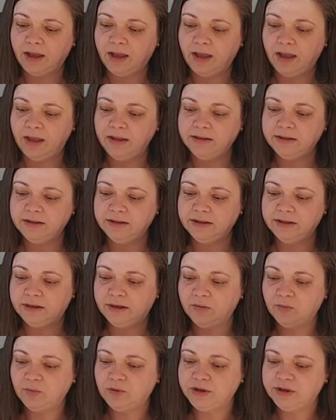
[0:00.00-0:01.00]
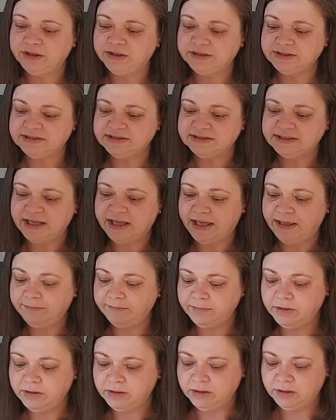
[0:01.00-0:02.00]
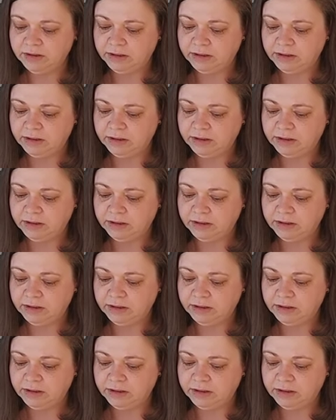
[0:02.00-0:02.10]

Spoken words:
and work the same,